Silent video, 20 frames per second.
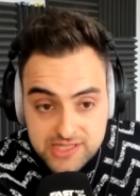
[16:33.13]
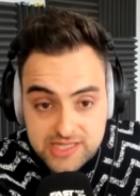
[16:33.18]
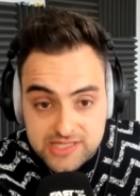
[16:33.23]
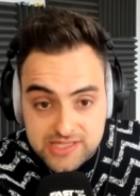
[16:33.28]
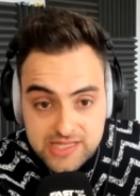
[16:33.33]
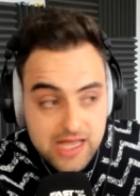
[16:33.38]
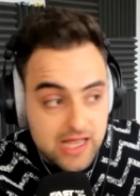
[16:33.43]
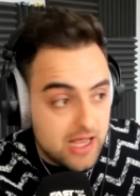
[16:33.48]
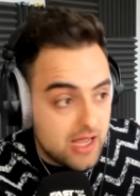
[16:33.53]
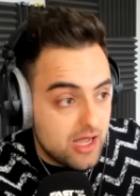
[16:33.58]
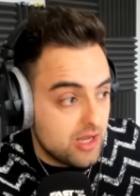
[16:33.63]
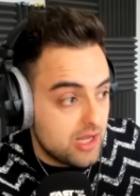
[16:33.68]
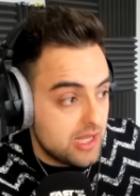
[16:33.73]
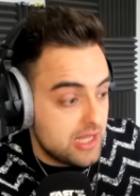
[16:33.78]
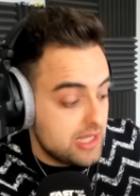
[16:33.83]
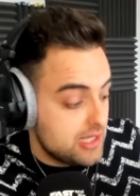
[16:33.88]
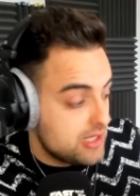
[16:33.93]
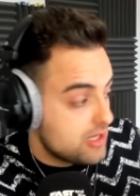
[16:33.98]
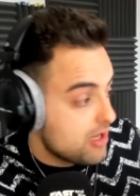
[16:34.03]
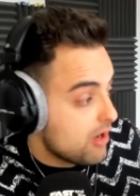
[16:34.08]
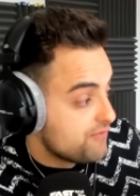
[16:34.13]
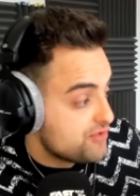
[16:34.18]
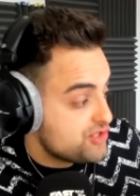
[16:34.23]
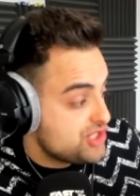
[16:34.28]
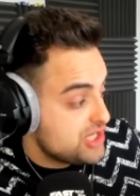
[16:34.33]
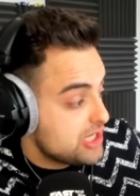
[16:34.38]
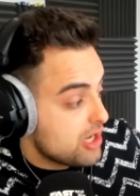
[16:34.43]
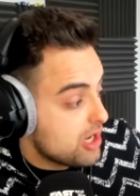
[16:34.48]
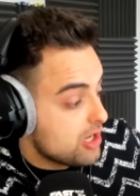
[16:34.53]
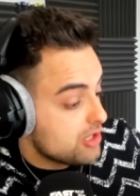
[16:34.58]
It's uh, uh he
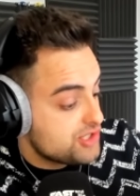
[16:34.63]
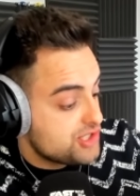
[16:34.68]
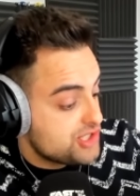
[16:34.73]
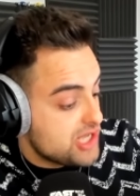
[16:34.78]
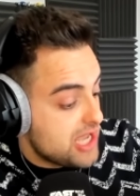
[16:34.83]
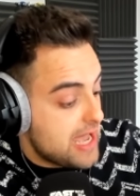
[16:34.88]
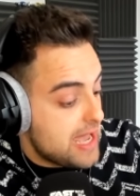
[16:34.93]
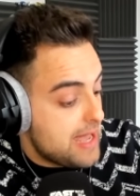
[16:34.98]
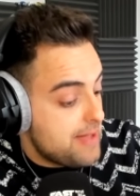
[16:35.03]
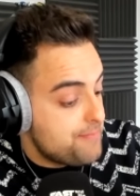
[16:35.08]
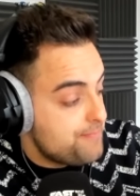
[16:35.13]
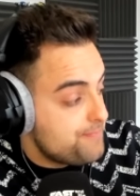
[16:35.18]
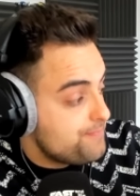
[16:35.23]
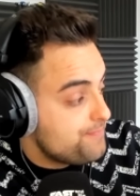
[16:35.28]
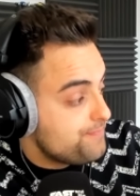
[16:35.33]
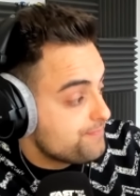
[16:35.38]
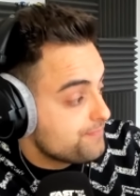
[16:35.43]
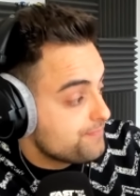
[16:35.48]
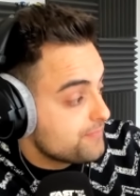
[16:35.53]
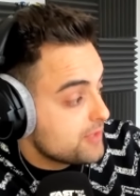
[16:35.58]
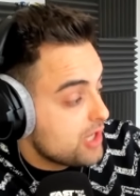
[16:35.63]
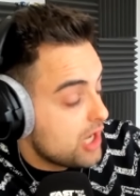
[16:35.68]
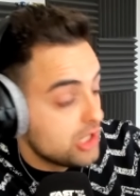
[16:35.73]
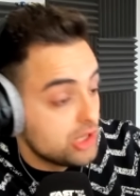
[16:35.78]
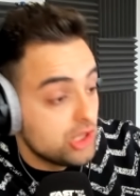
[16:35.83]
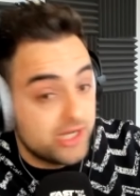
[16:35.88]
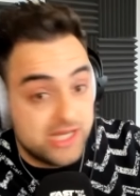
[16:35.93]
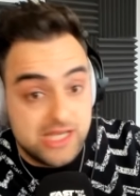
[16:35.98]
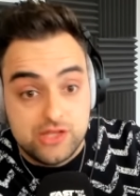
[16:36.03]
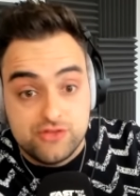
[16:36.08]
obviously got um,
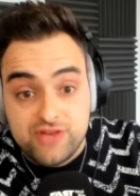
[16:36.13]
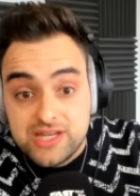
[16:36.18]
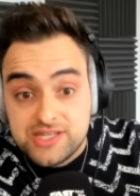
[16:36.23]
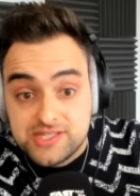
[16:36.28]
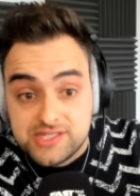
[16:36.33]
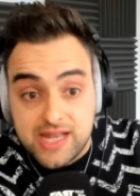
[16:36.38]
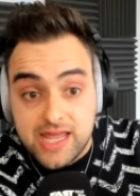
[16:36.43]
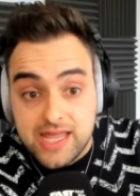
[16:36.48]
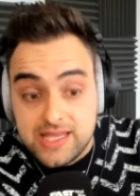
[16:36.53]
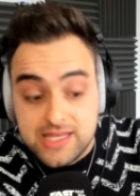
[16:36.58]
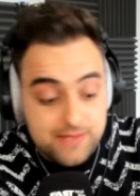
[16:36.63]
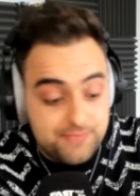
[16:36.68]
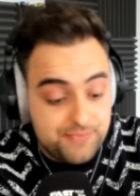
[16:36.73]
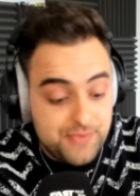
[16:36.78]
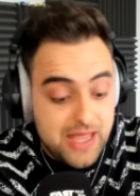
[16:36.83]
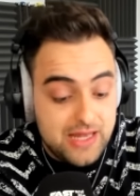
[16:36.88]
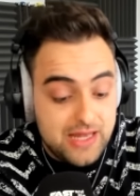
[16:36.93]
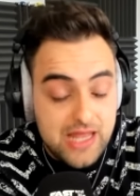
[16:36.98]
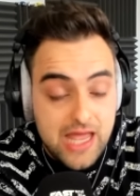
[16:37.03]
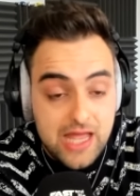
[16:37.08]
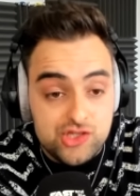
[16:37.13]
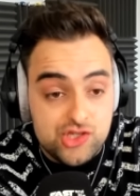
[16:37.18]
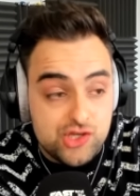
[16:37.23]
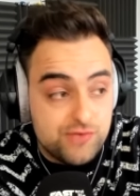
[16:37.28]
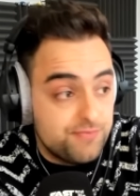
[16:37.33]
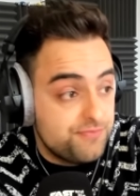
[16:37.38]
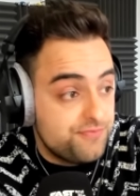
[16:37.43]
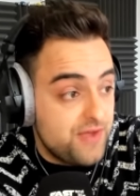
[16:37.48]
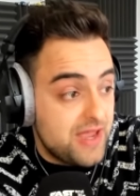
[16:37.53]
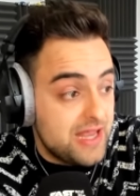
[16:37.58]
unlucky in the race today, an
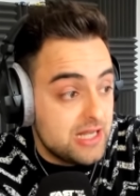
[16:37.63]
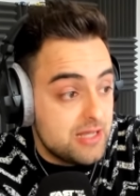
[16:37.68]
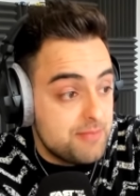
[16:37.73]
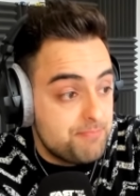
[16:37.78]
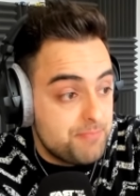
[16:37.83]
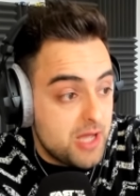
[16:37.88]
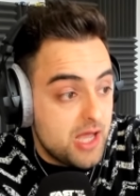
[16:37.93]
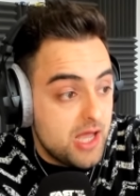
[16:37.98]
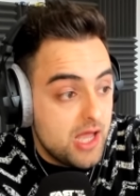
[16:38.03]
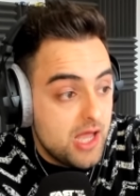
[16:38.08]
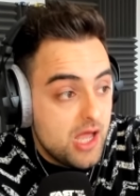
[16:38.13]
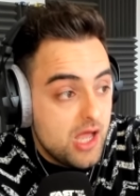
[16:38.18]
engine failure, but.